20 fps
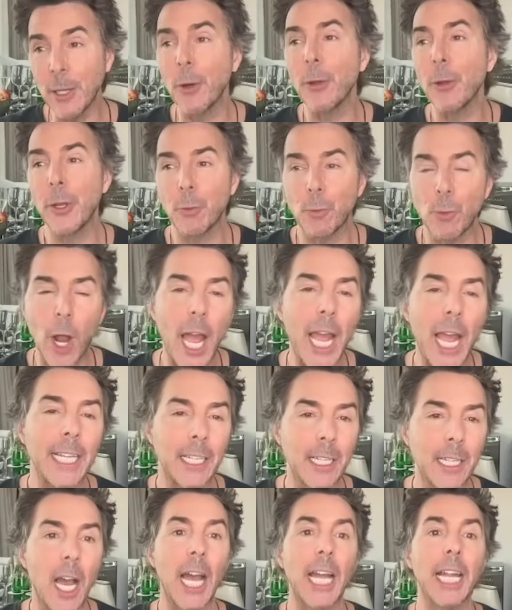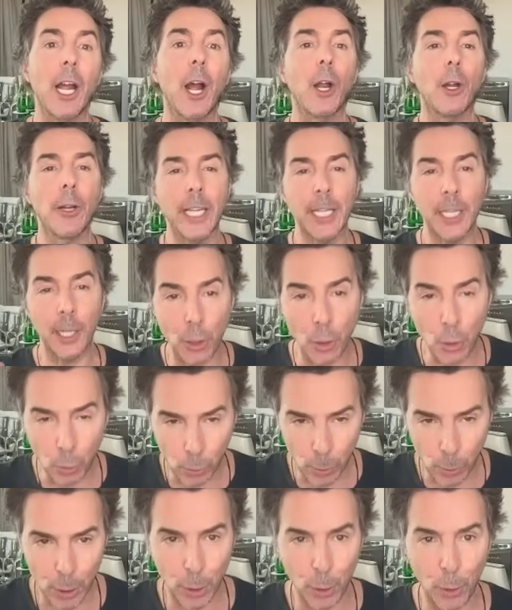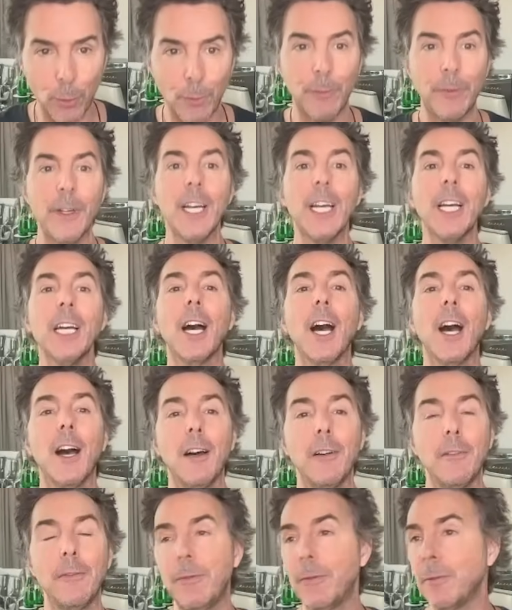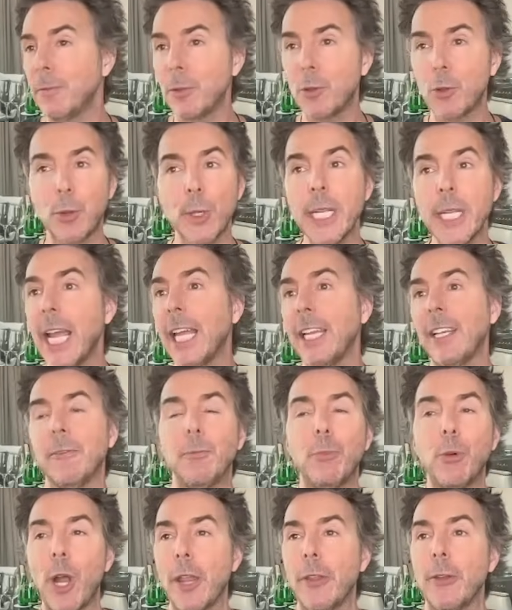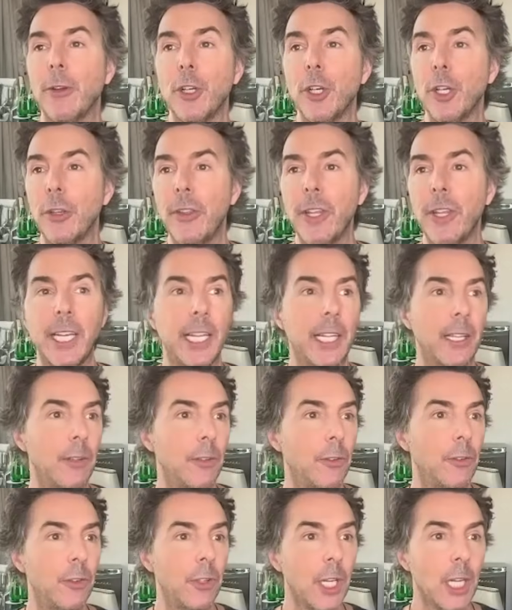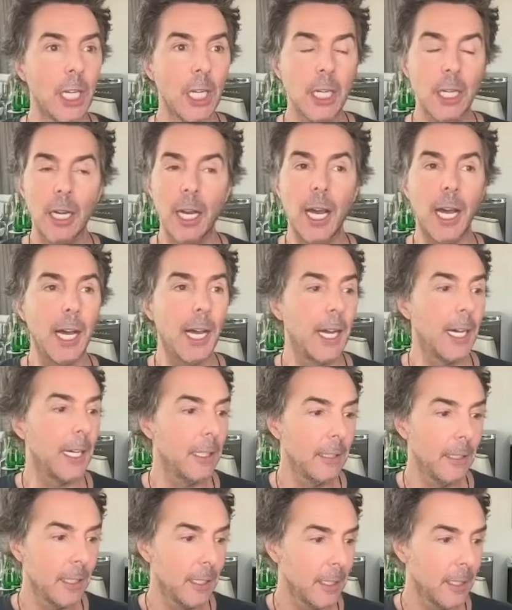know that Ryan and I are in a groove of creative brotherhood that is uh,